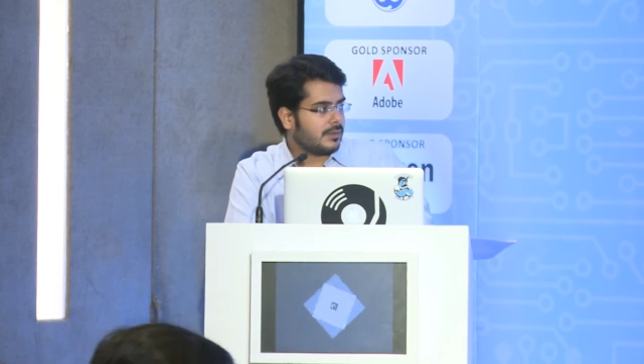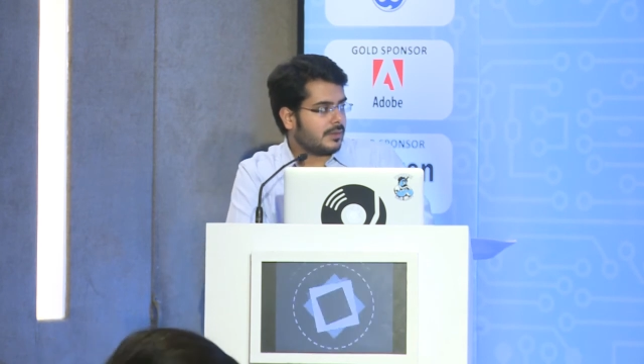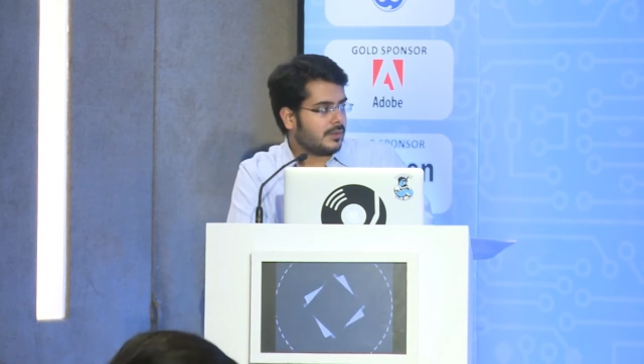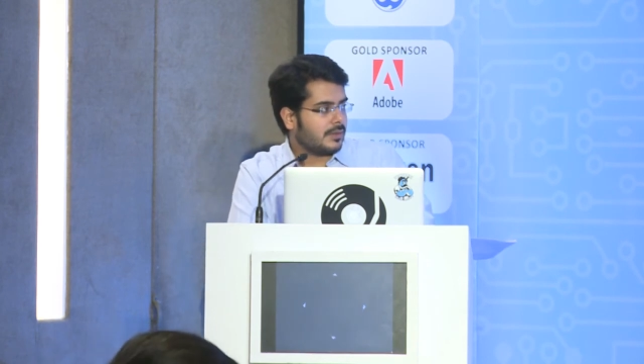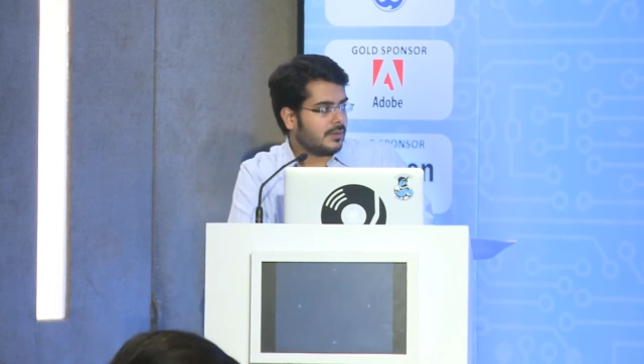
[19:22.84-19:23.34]

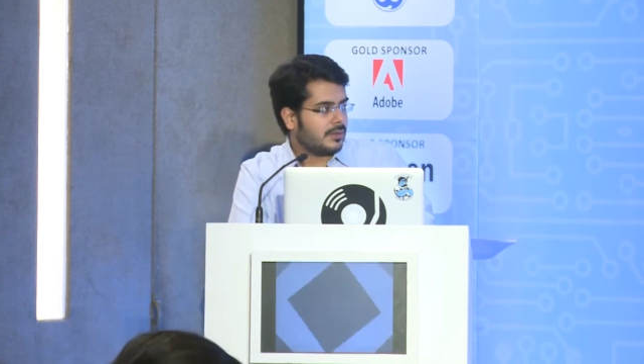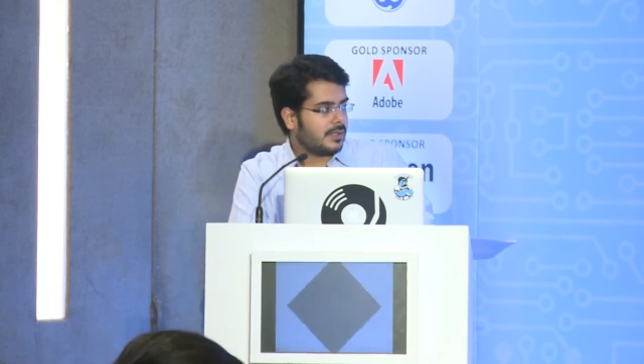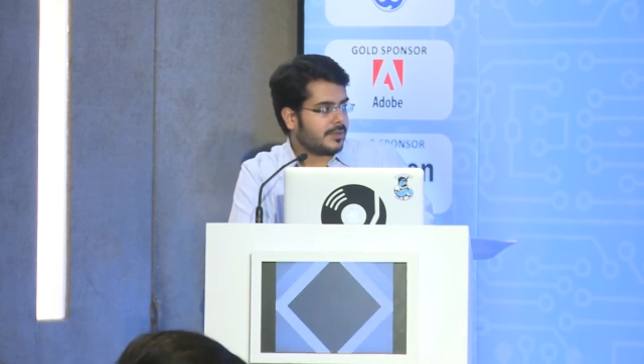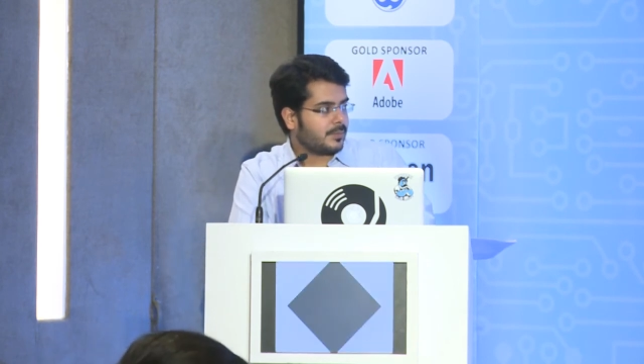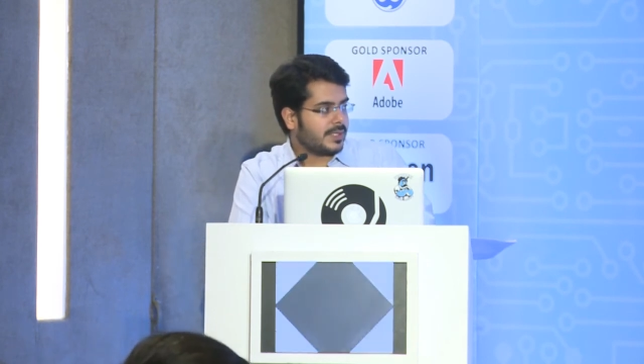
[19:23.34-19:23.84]

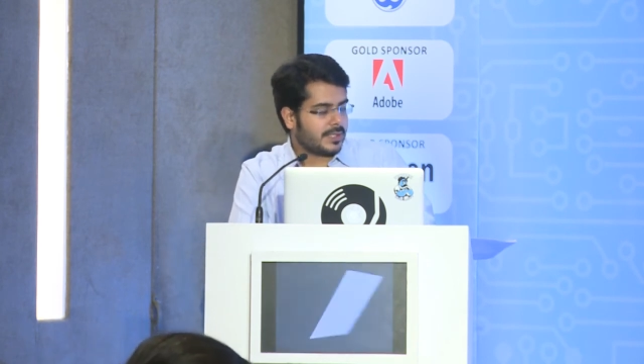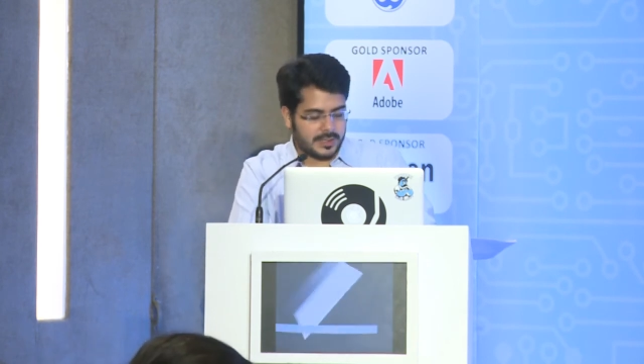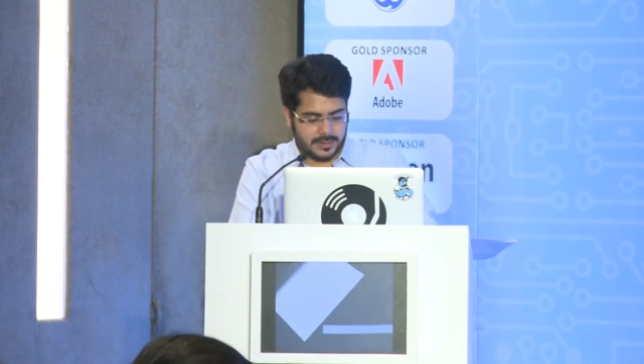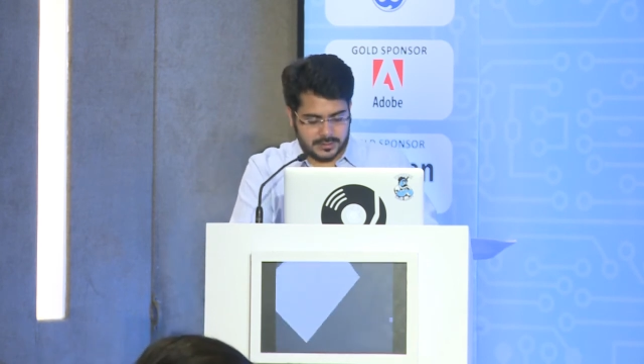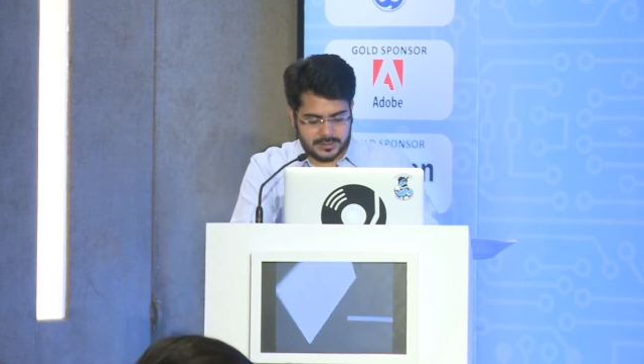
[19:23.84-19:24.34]
Let me
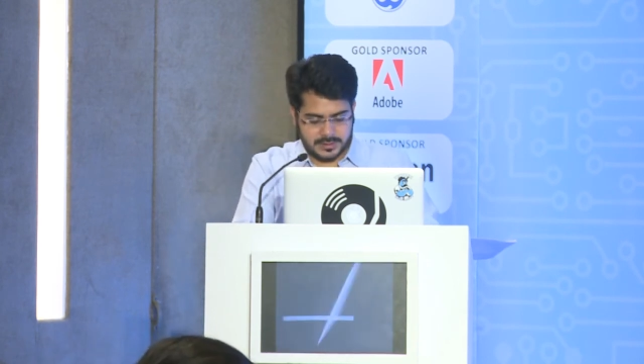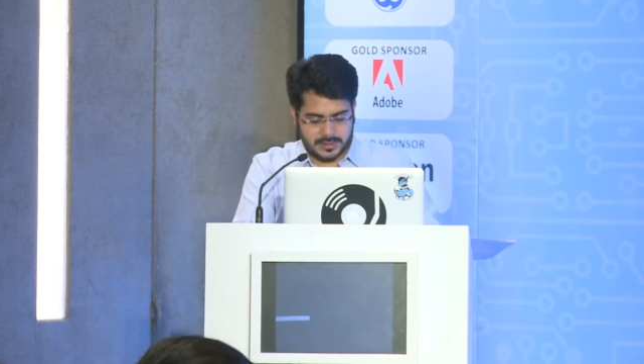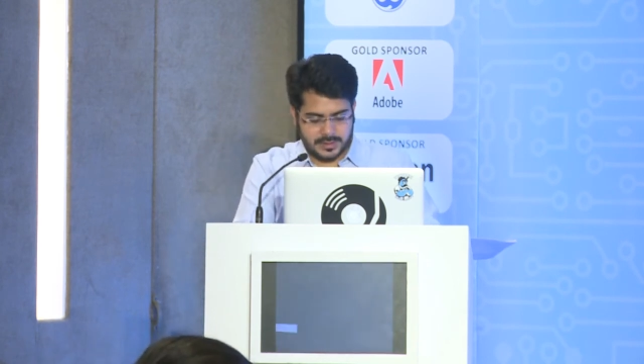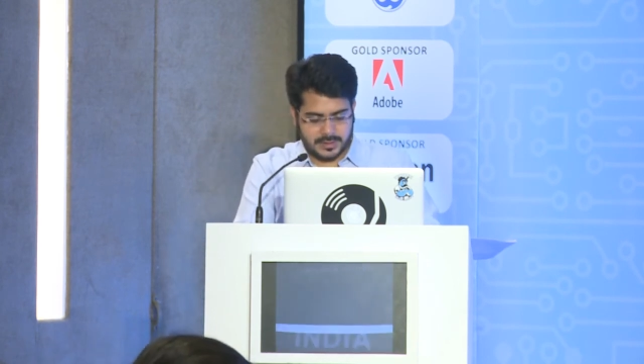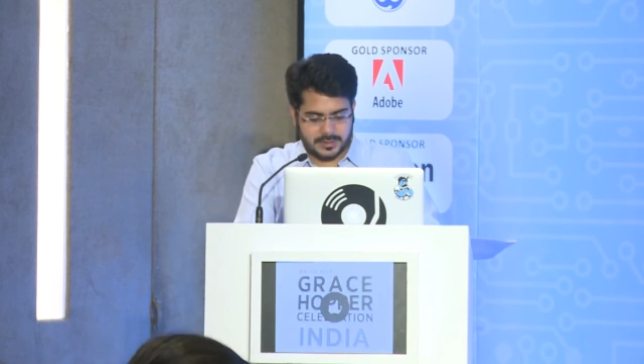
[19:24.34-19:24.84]
clear the
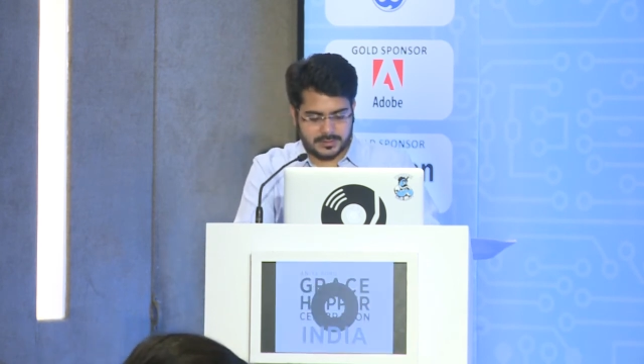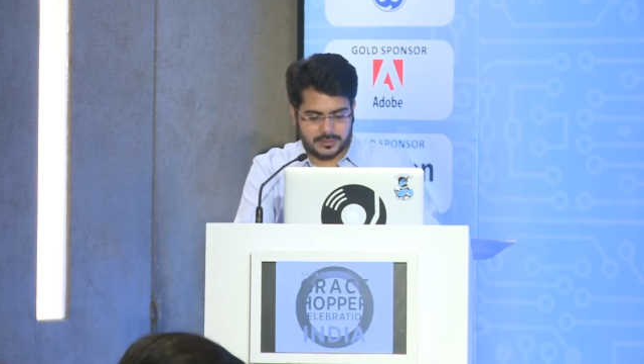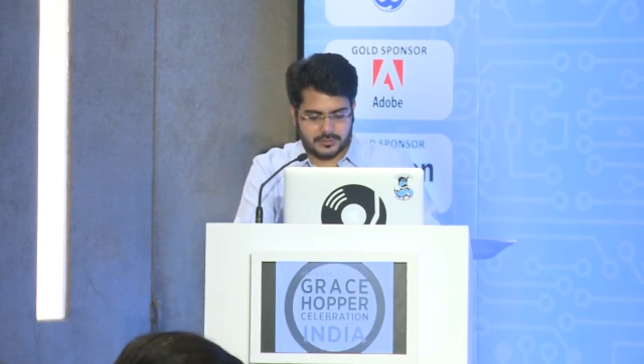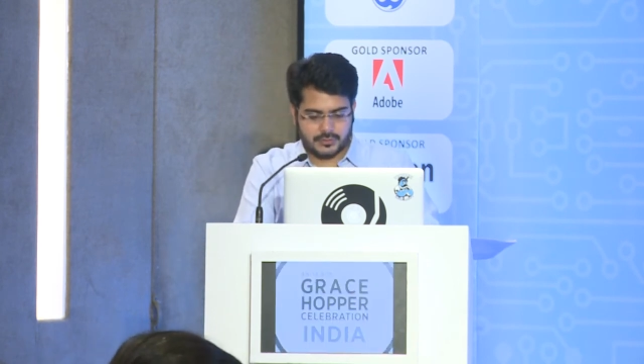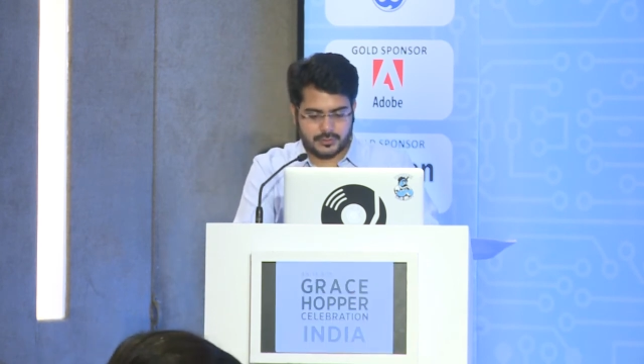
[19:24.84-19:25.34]
screen and
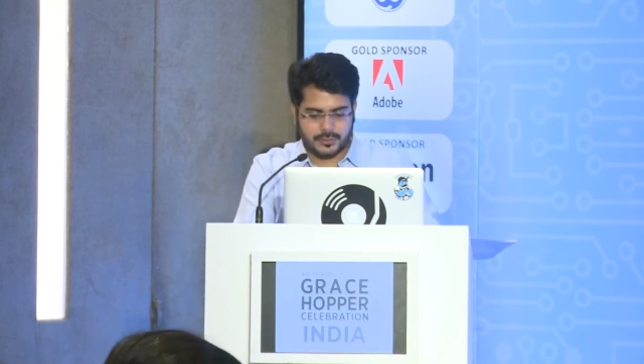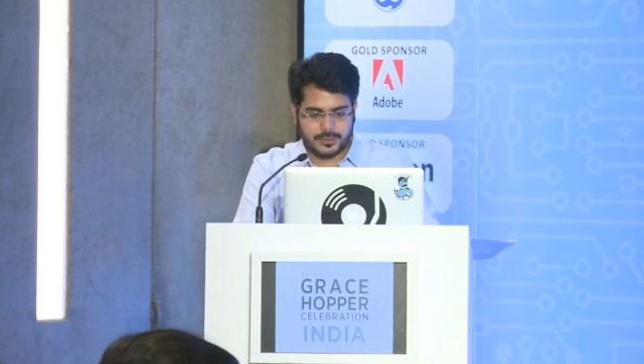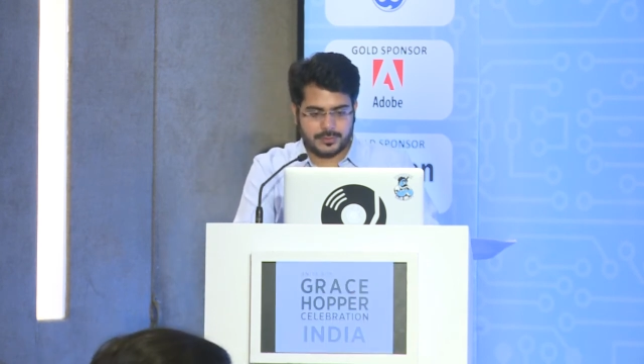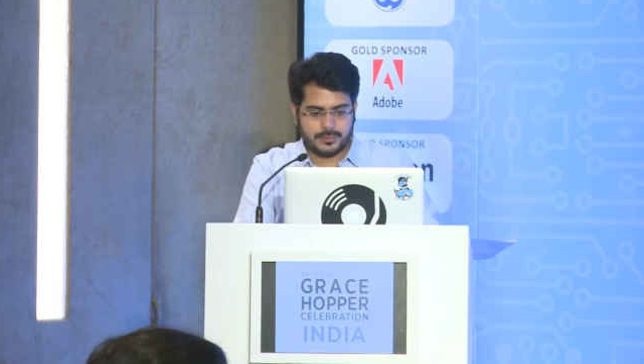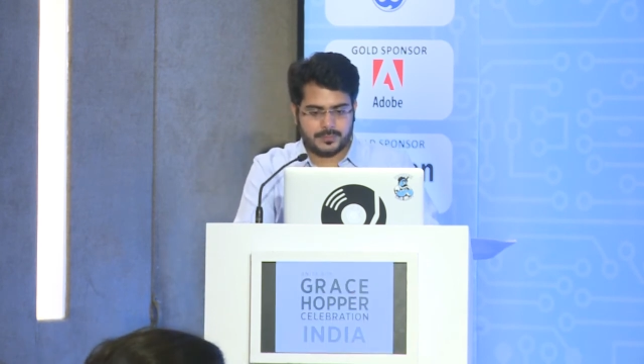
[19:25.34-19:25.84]
then show to
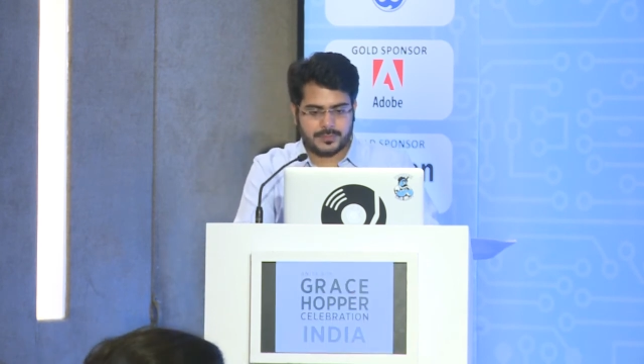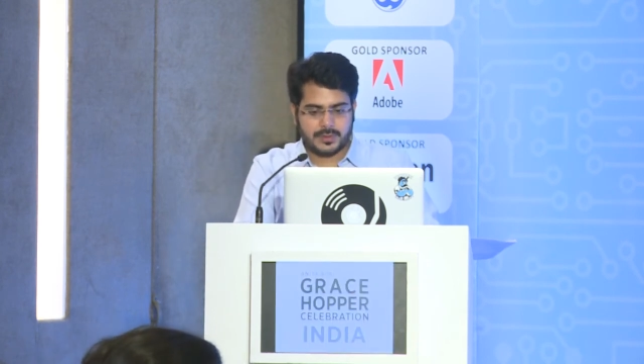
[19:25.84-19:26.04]
you.